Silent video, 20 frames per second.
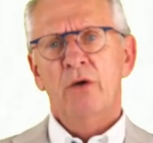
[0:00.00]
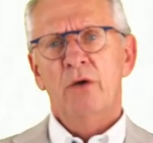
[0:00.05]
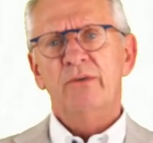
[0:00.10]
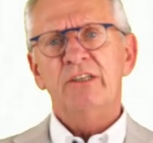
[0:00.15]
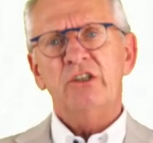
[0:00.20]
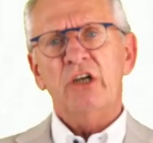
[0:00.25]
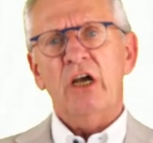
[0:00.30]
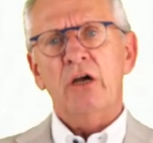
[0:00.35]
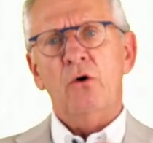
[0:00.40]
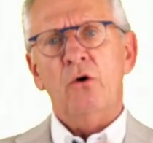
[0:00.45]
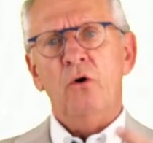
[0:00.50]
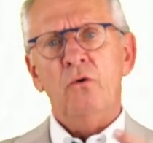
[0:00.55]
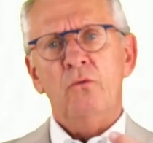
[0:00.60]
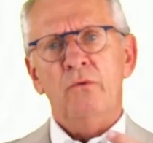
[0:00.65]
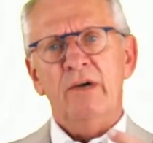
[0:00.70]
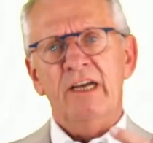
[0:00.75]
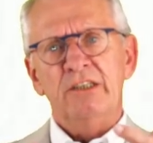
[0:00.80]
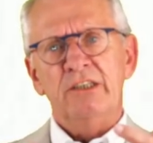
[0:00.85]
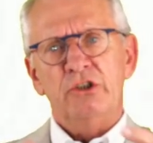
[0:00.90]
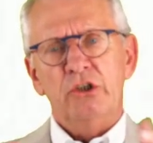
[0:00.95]
which I
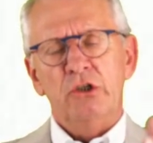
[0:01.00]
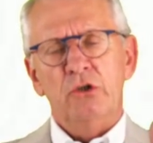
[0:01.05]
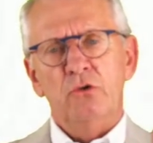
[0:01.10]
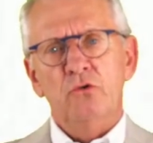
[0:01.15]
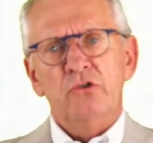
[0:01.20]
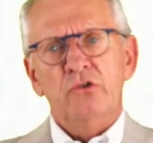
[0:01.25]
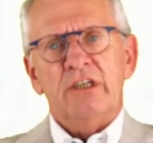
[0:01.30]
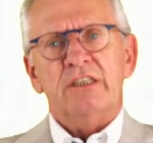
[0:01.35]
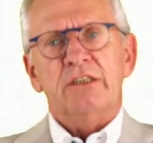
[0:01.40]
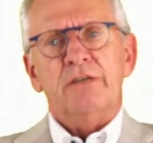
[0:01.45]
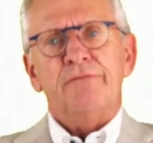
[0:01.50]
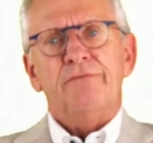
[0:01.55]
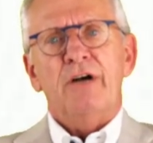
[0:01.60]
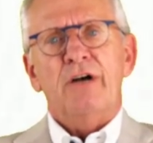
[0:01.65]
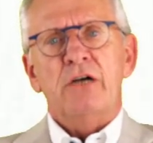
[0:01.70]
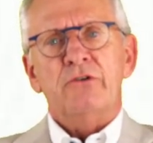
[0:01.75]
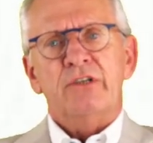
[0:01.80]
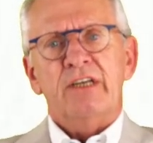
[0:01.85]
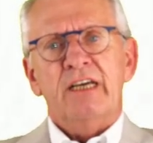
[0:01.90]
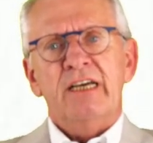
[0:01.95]
always use as a
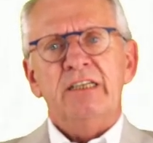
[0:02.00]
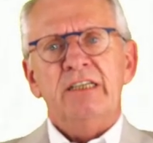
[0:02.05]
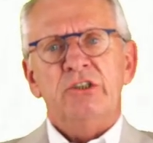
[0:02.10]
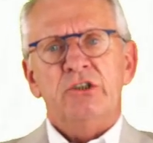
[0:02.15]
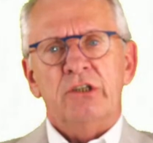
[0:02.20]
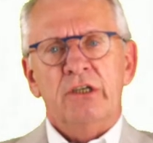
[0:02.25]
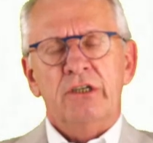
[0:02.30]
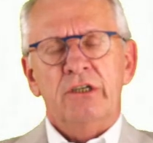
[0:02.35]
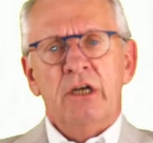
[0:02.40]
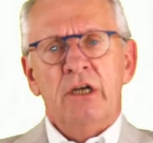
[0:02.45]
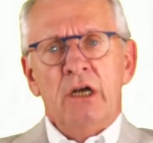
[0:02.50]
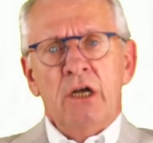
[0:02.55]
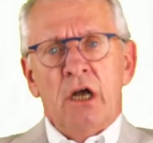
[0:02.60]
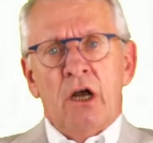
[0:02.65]
foundation